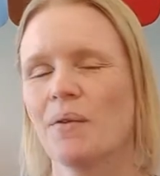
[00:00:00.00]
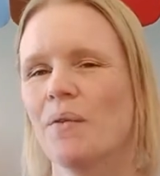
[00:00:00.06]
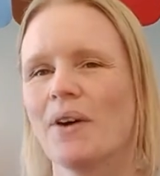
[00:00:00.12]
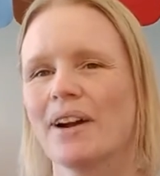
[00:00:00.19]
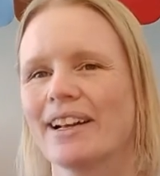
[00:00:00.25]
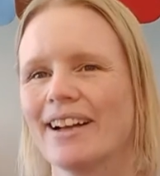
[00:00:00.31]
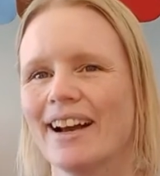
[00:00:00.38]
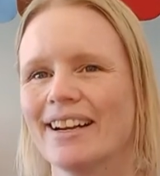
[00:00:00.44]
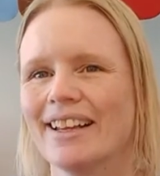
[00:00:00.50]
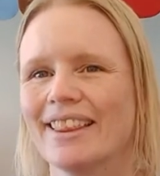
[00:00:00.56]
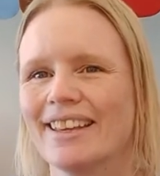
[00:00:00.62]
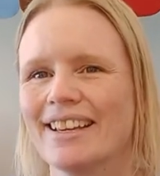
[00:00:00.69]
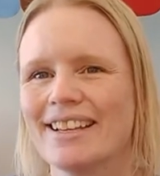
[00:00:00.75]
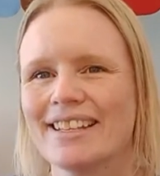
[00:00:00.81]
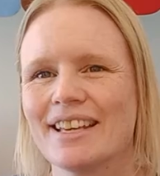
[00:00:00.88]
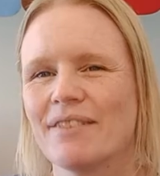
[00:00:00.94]
What kind of
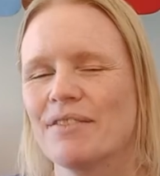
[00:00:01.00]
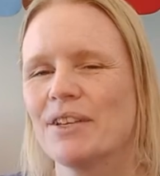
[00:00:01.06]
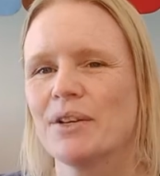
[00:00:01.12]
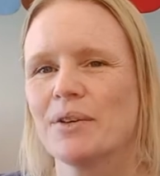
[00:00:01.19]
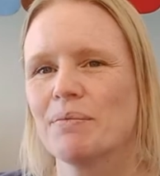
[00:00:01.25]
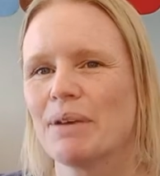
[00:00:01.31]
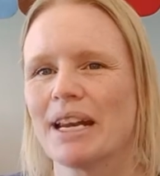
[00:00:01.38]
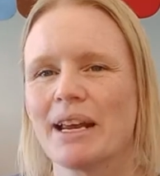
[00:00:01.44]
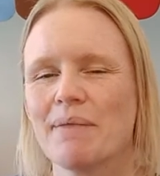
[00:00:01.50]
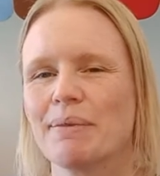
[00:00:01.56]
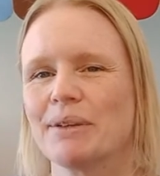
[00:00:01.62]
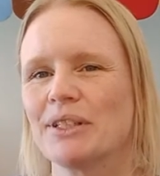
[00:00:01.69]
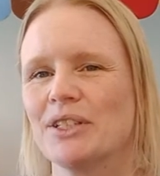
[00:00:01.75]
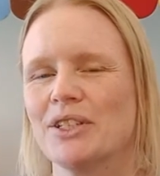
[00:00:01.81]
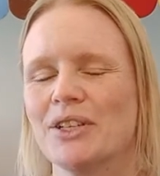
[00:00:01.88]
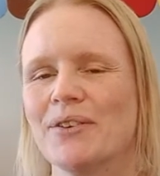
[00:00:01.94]
things have you been
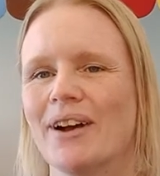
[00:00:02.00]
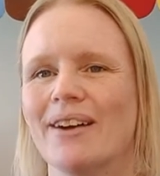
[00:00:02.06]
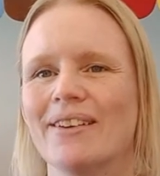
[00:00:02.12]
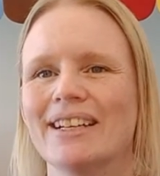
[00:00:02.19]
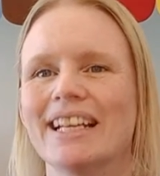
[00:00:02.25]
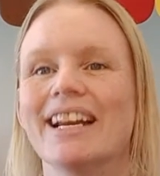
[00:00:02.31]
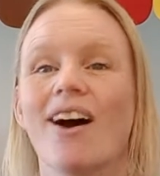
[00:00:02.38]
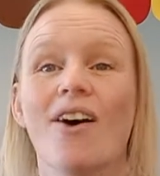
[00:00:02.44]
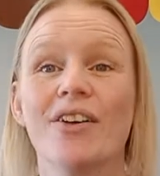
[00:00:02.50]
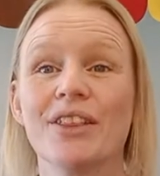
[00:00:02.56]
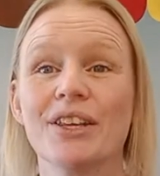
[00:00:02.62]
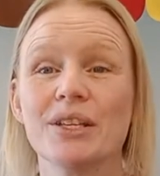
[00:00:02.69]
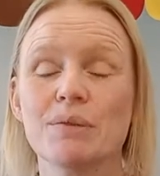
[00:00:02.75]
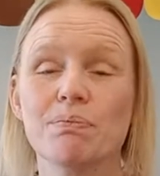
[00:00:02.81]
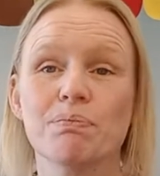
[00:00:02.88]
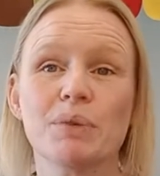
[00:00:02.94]
able to do out in all this